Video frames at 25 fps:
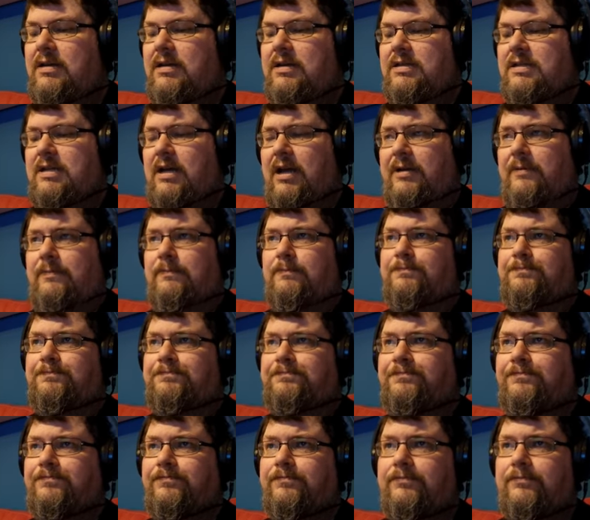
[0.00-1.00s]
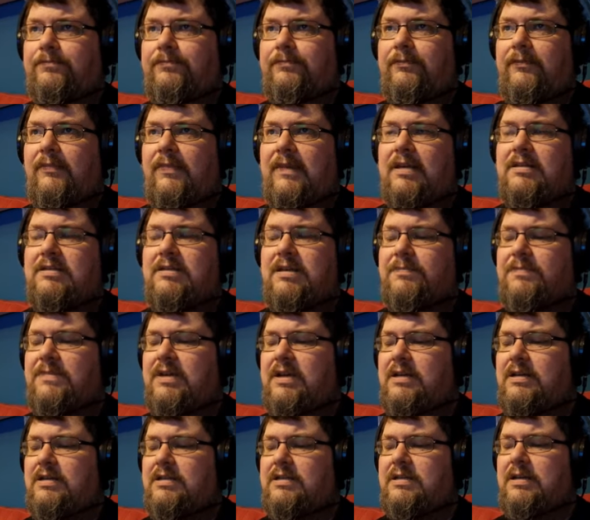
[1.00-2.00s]
So some
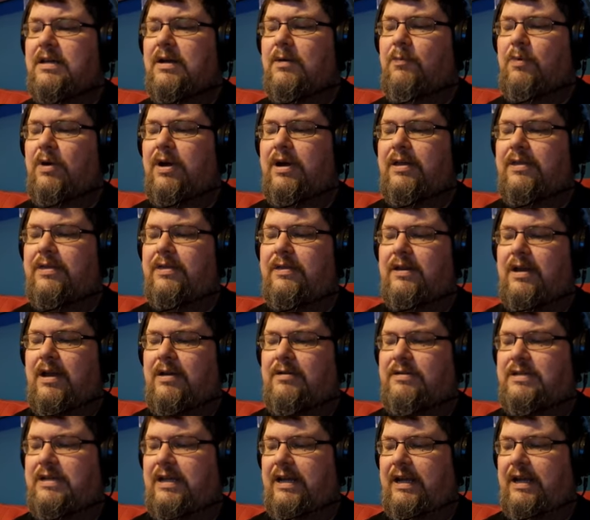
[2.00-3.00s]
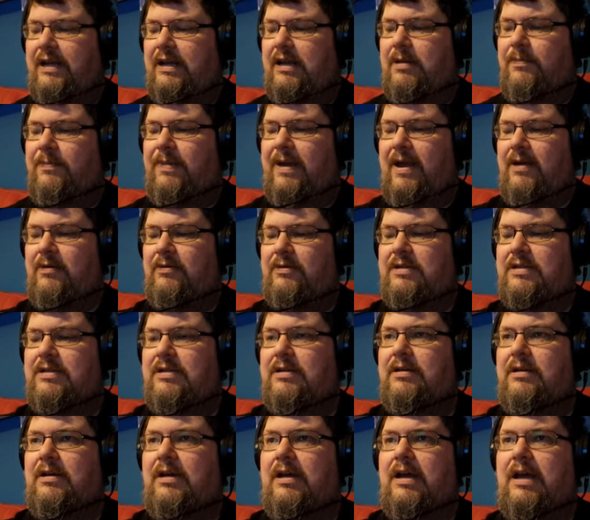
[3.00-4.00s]
things worth noting
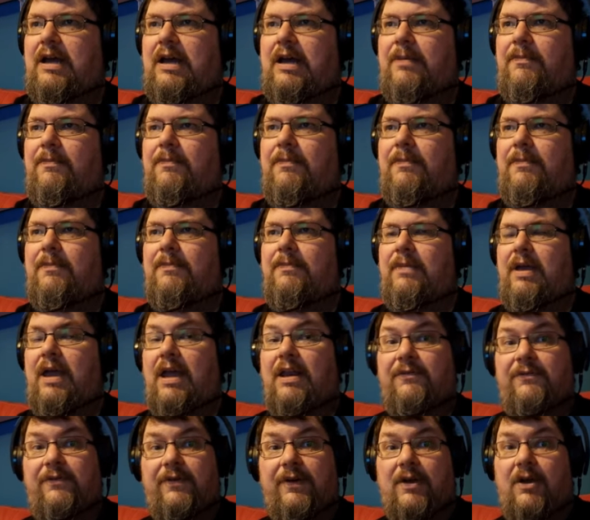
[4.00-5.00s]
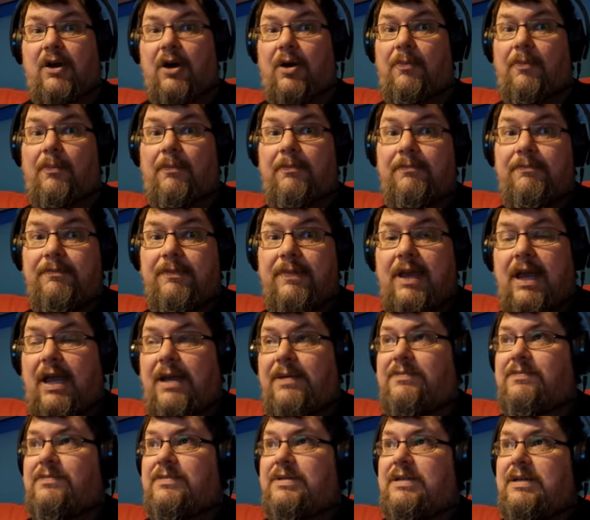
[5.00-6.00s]
about um, Infocom
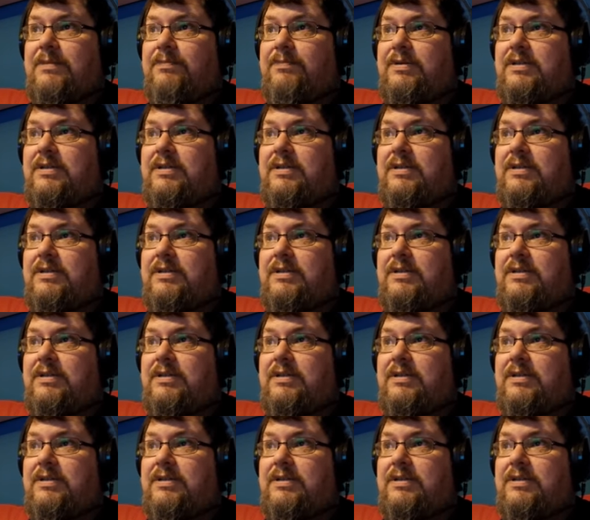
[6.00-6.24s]
games in